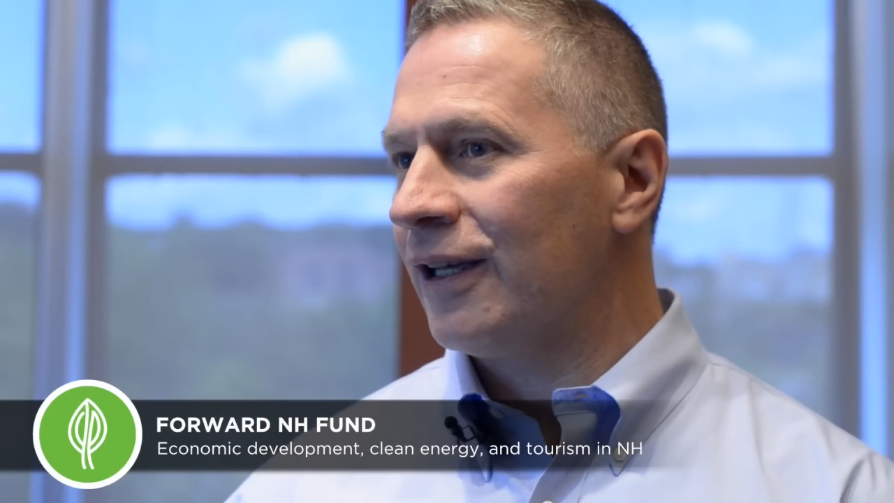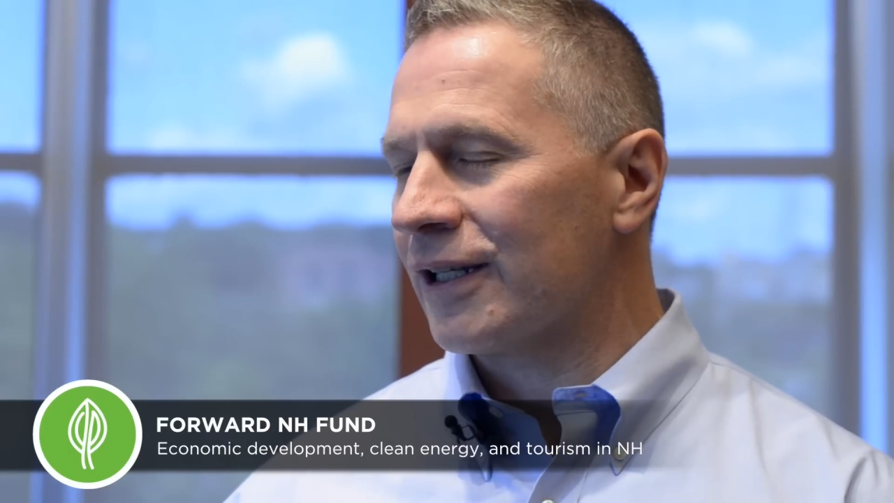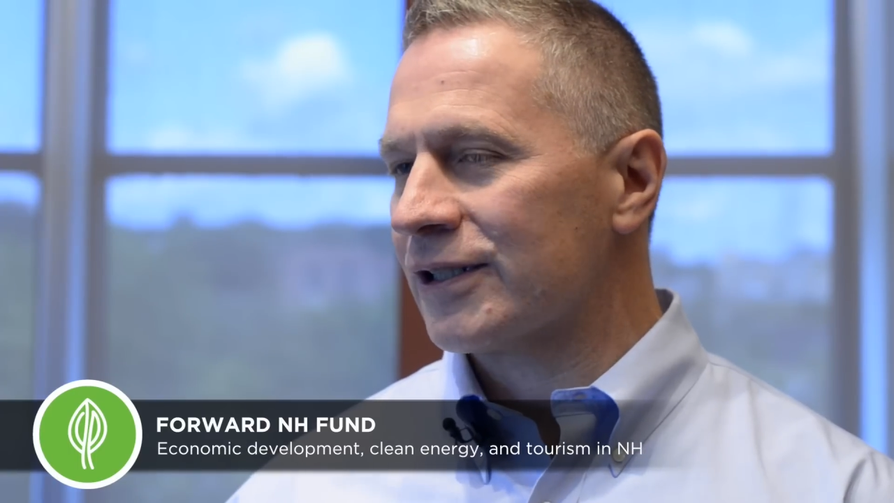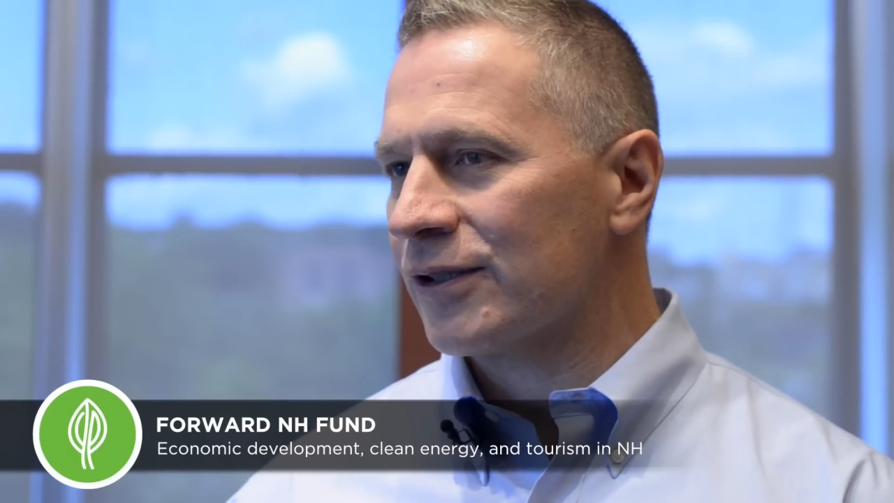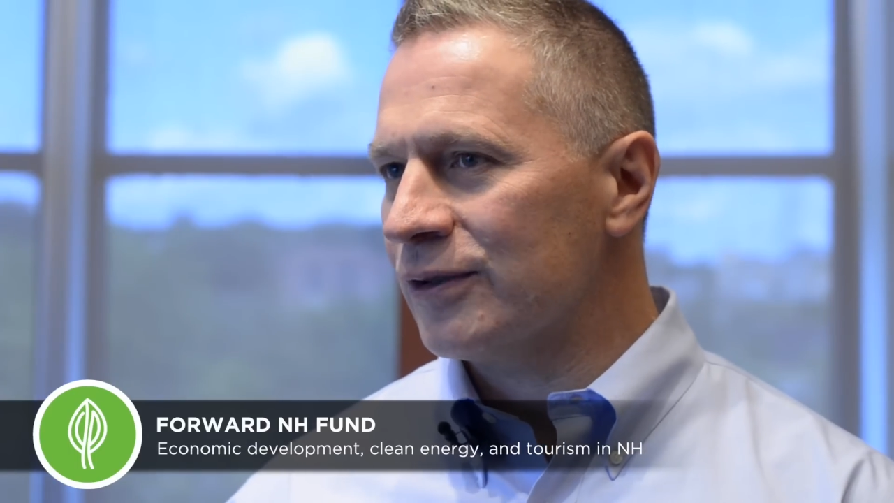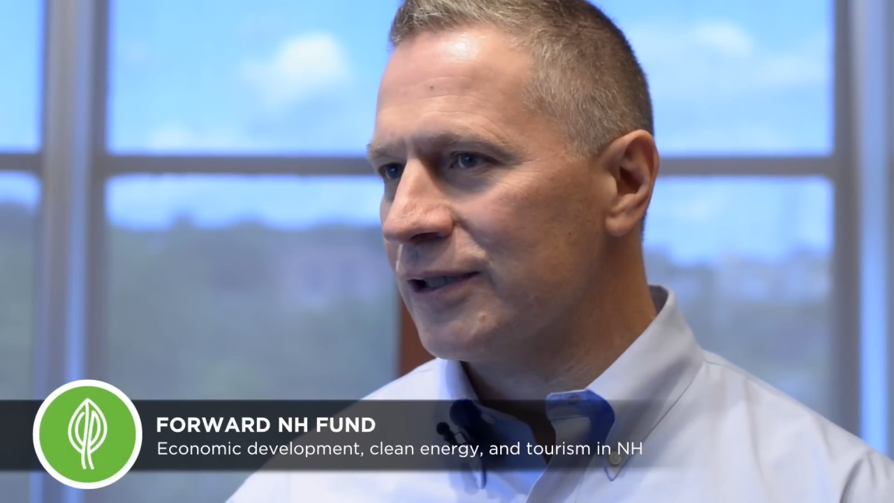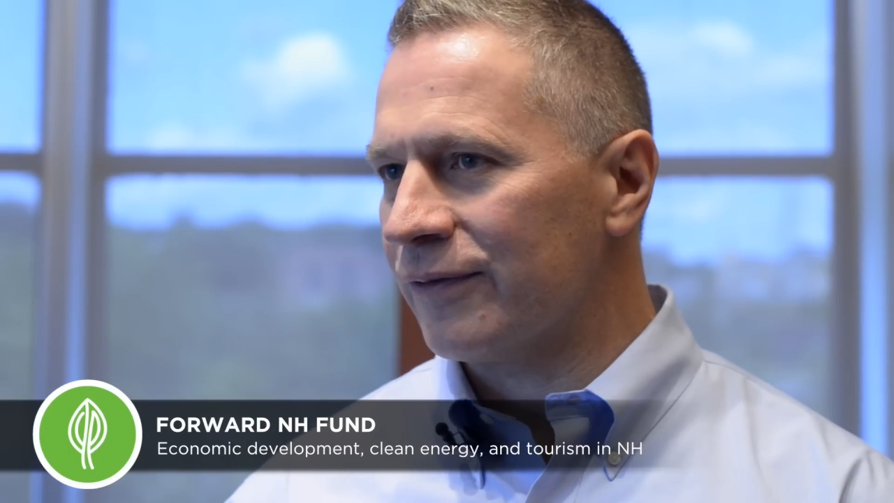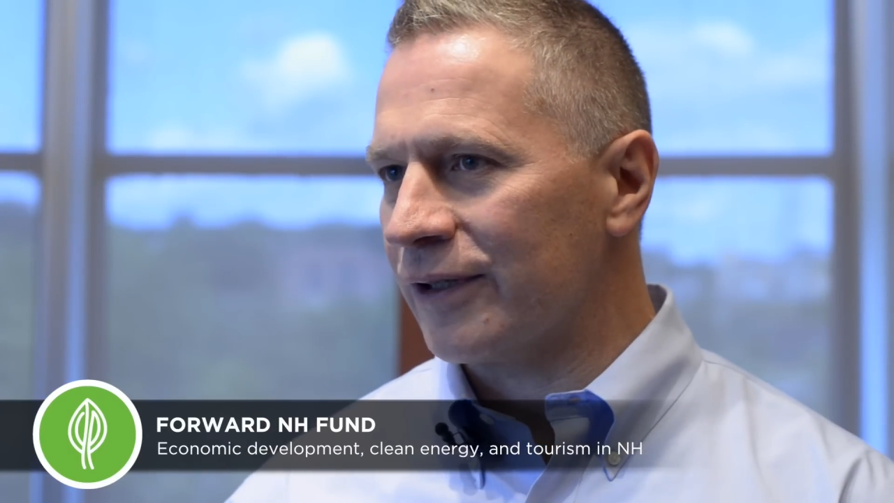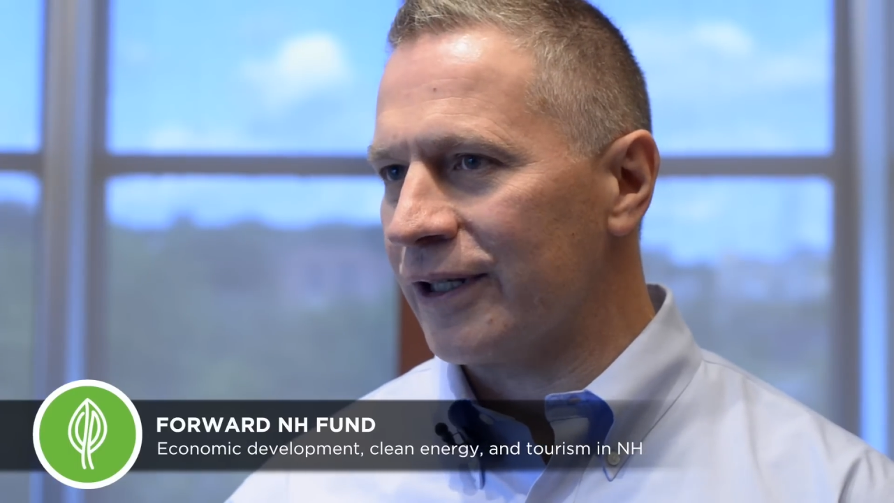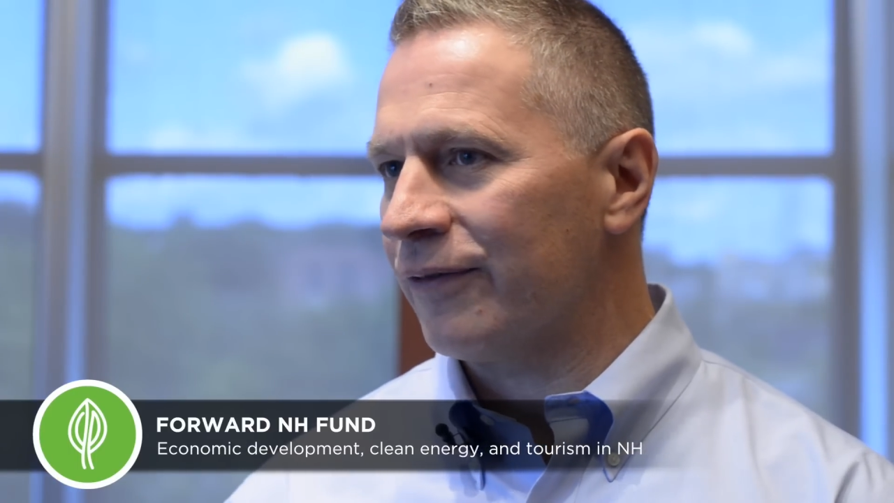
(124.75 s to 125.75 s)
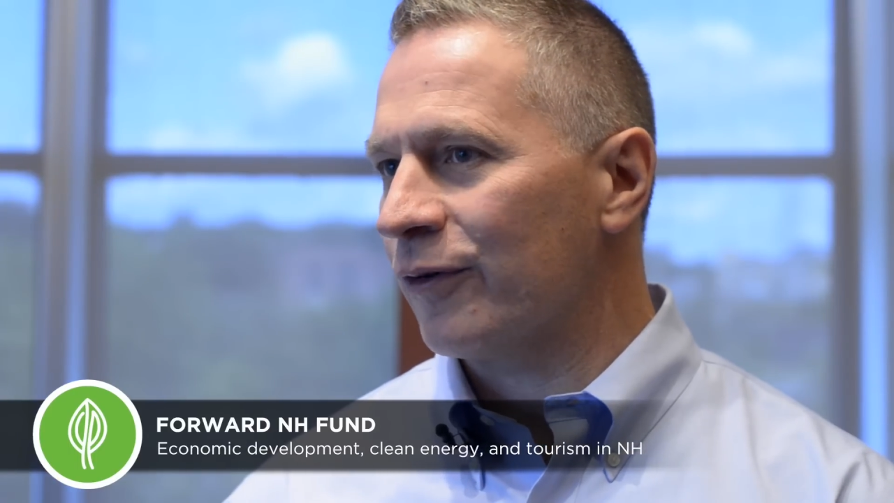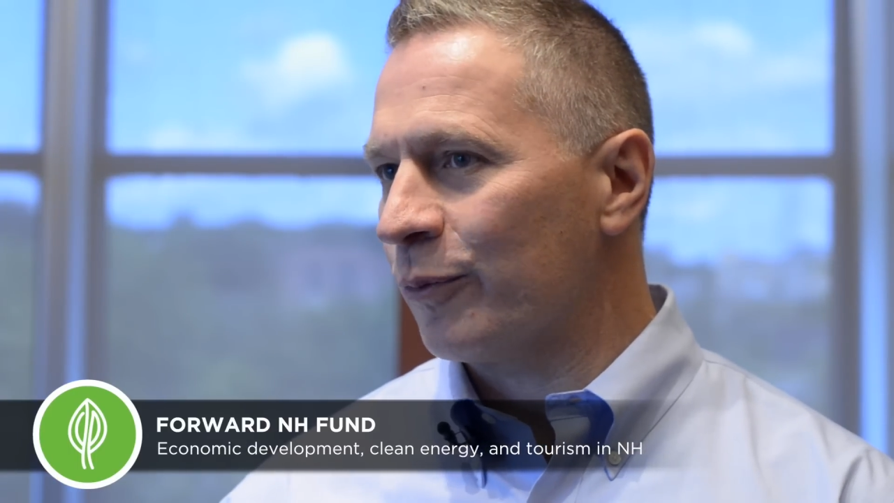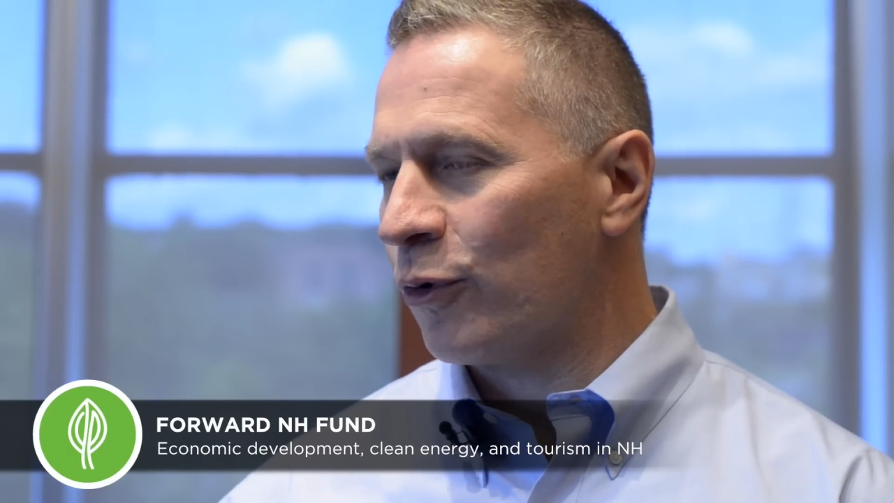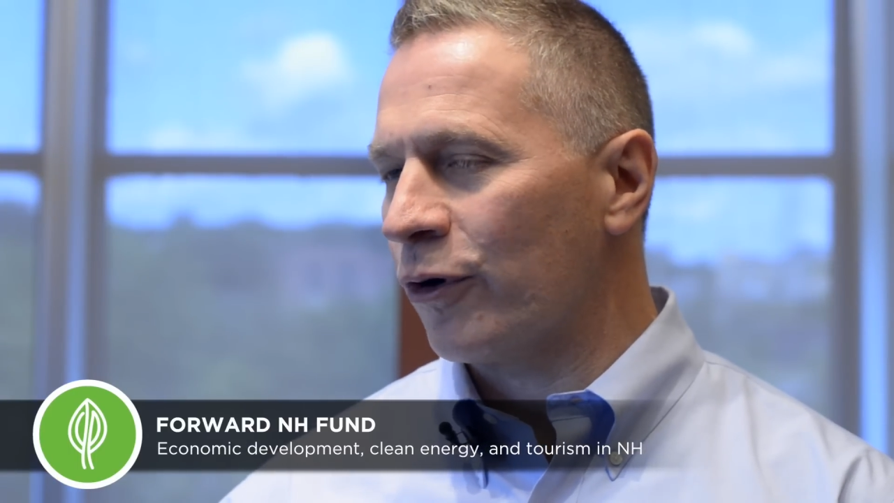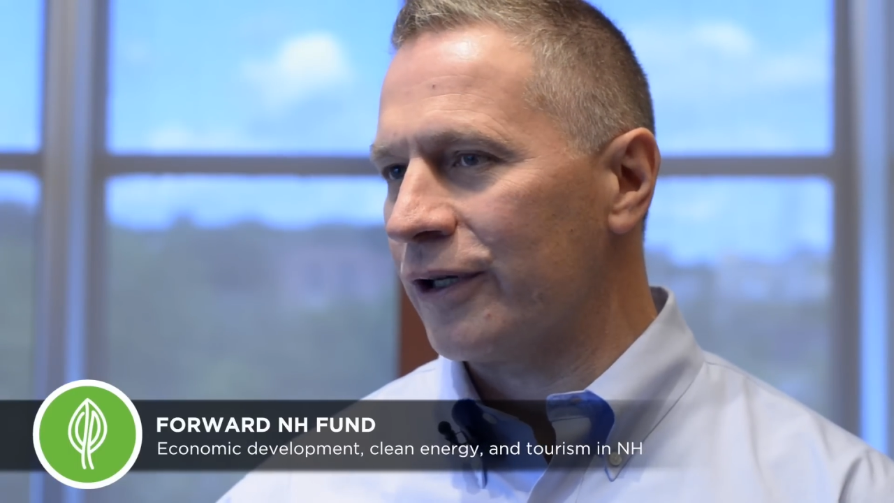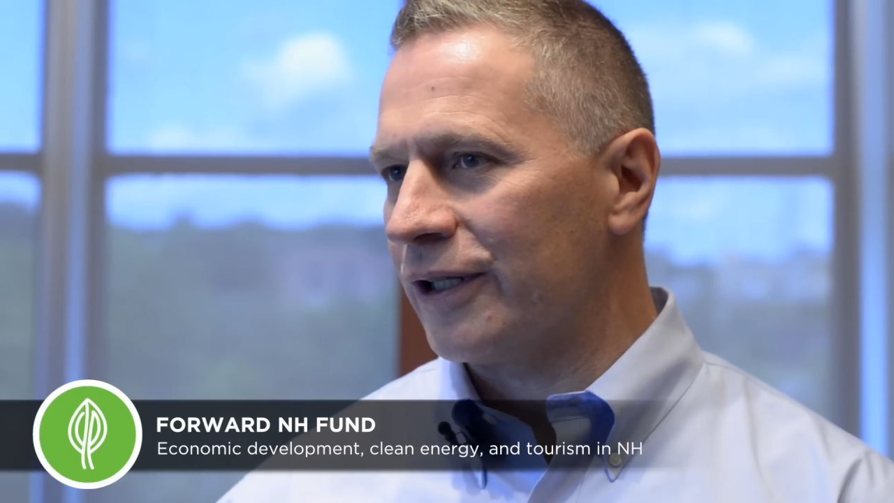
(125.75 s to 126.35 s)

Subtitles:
exclusively for important